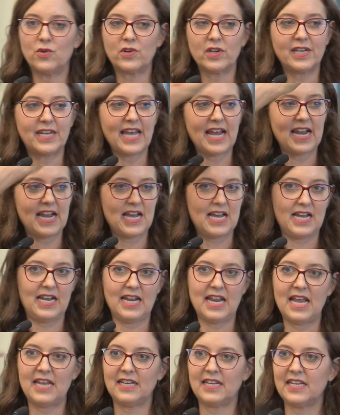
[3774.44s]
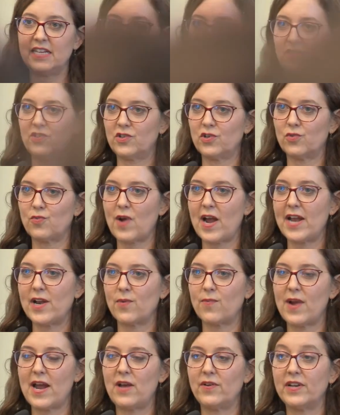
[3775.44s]
could get on and kids could ride
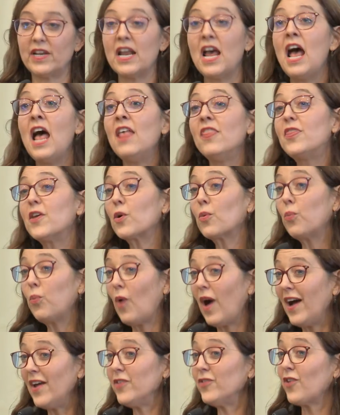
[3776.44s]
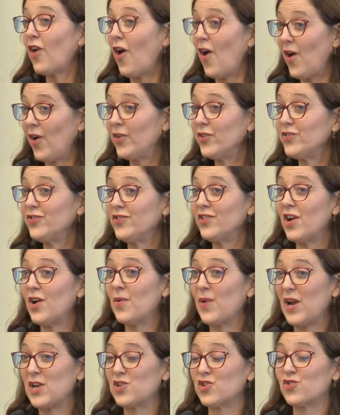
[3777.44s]
around it. There was
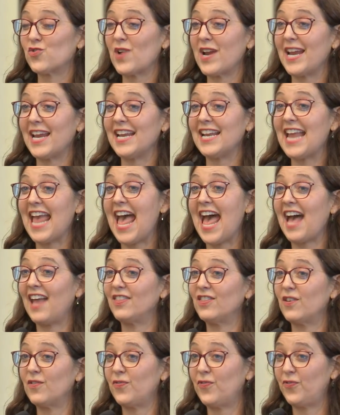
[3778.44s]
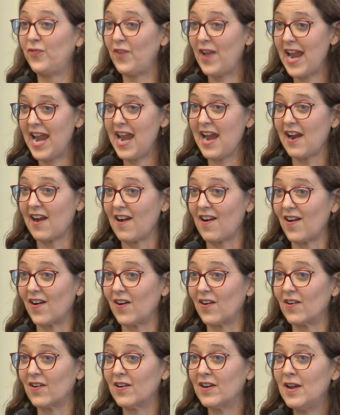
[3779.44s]
also a train at the
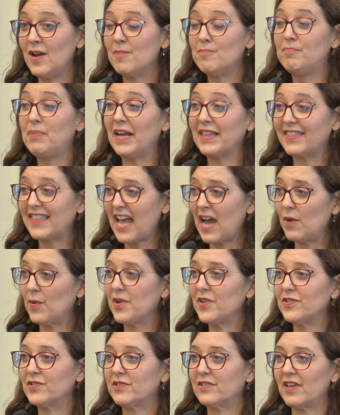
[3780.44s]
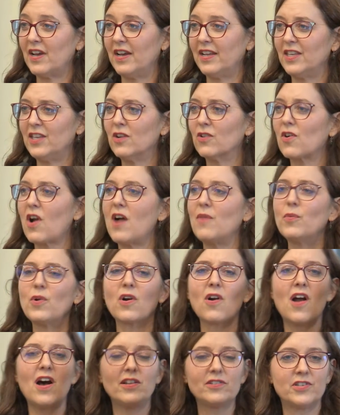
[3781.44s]
fair, but that was,
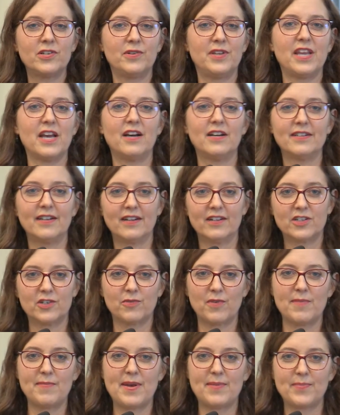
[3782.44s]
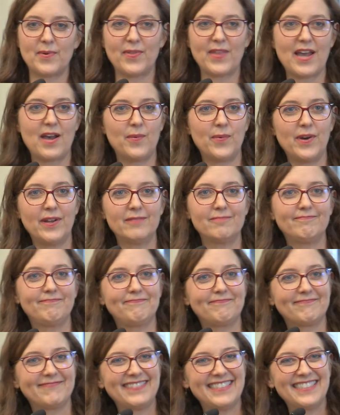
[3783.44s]
we're all too young to remember that one.
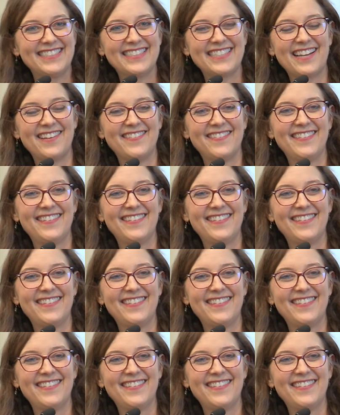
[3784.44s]
So,